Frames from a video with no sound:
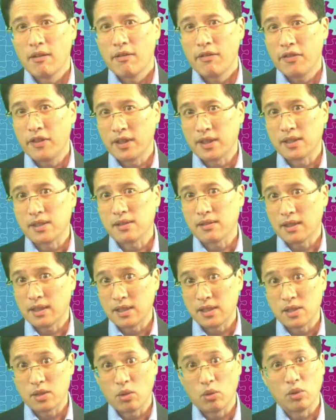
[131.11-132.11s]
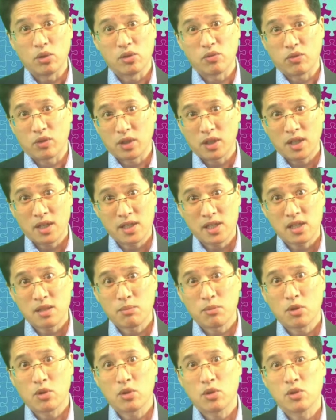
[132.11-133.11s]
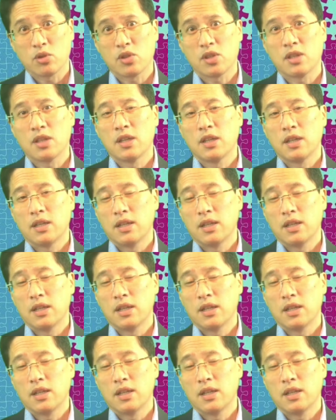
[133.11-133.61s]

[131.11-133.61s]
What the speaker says: things like its goals for customers,